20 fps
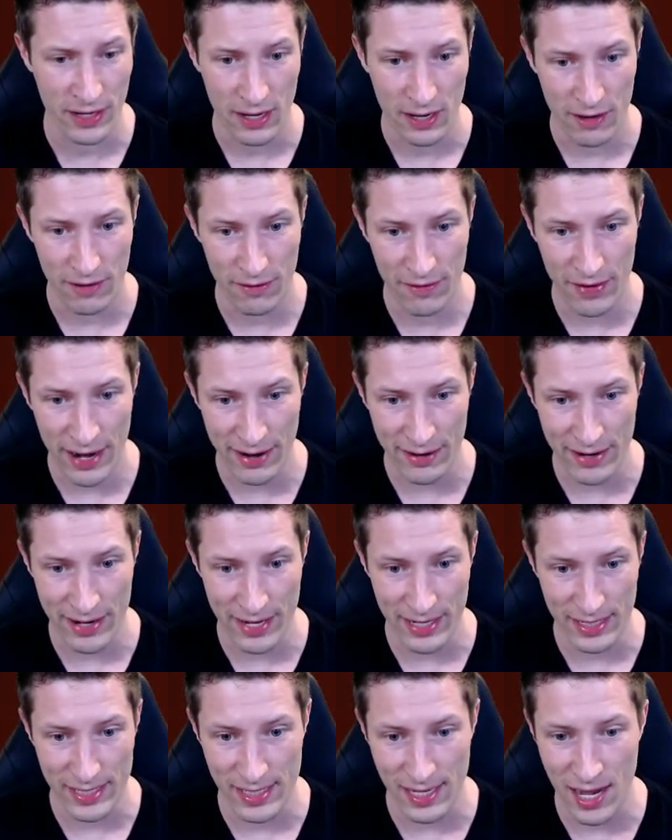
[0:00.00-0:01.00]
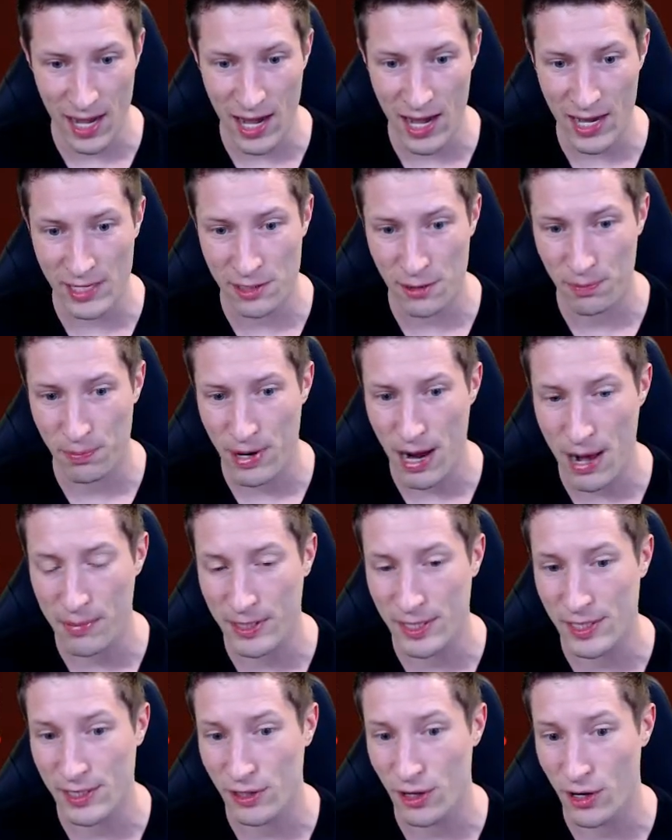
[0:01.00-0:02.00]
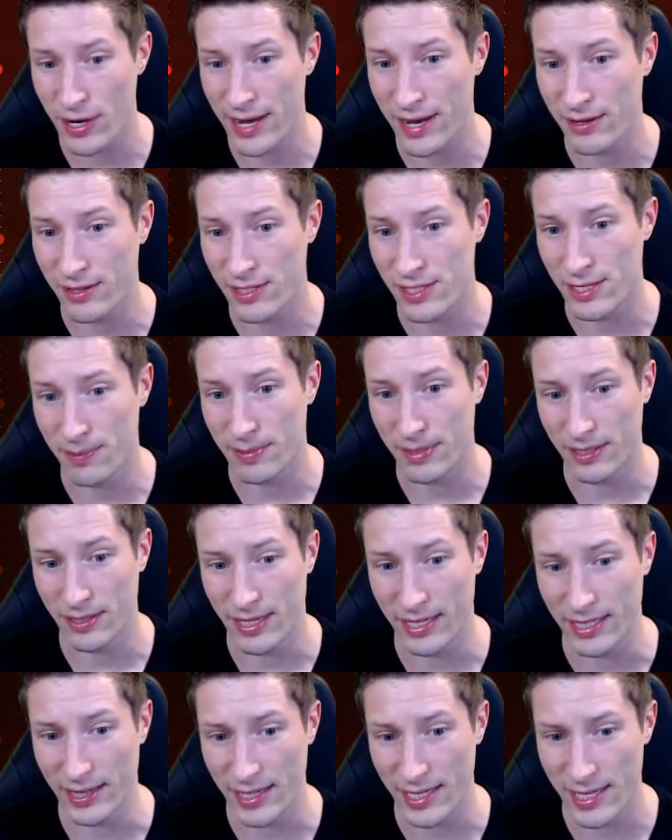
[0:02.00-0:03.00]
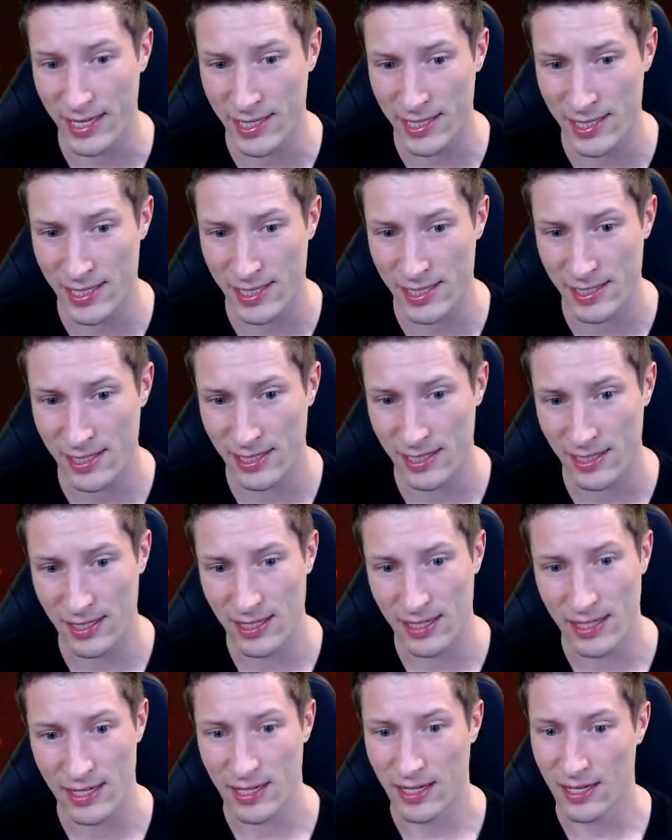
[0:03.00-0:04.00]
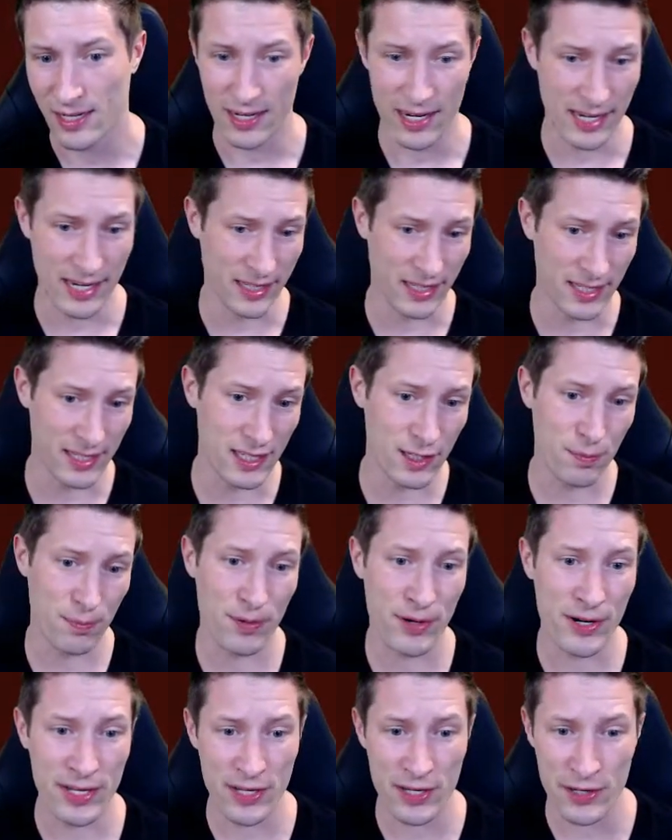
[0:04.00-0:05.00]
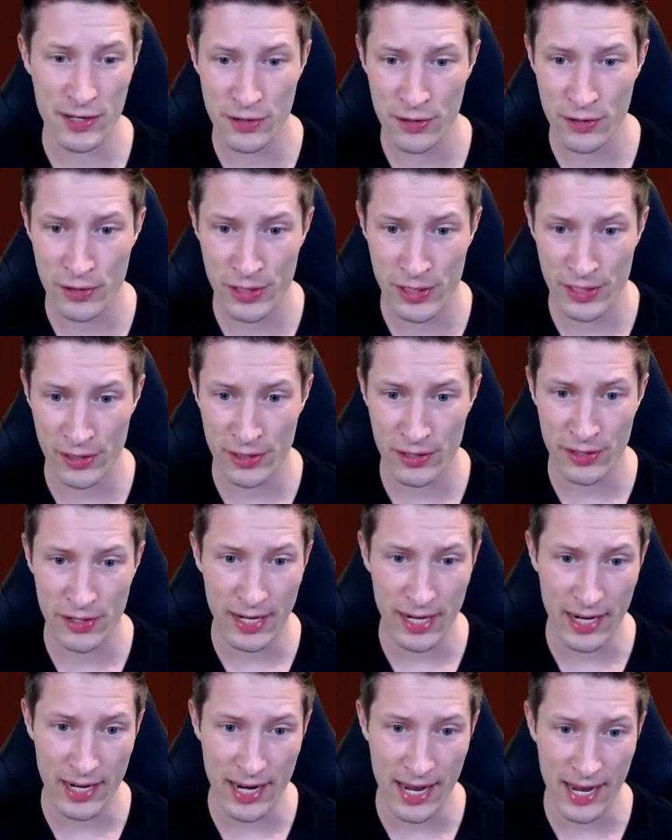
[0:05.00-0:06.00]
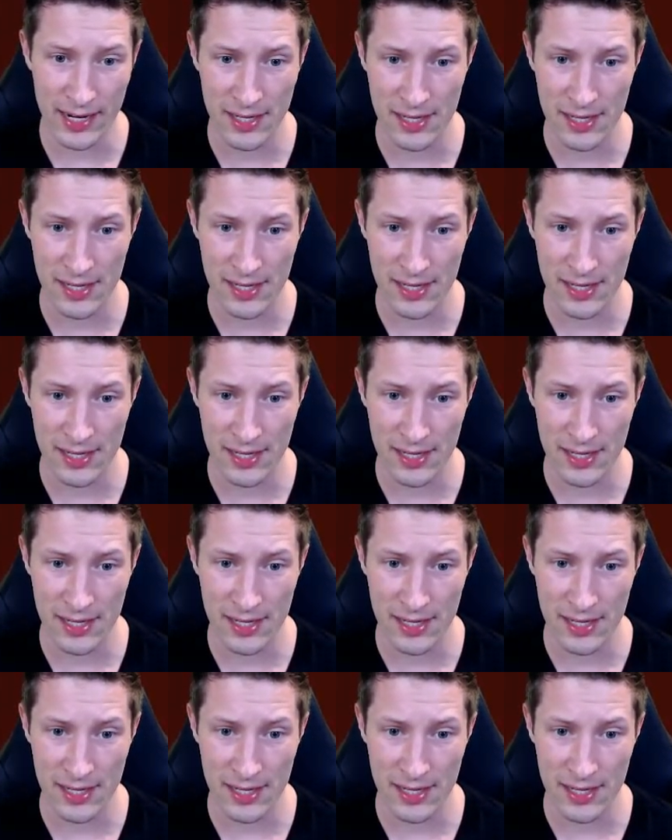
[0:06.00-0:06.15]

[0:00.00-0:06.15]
varying size. It'll probably start out something like this. All right, this is pretty huge, so you can connect